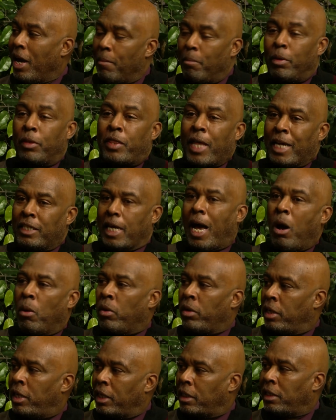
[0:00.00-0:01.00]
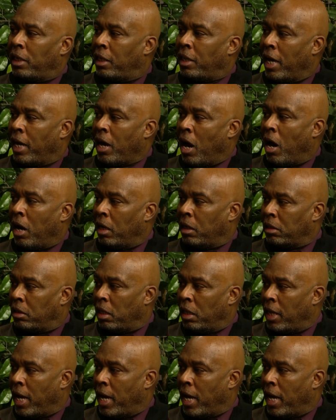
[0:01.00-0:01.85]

But that's how addicted they are to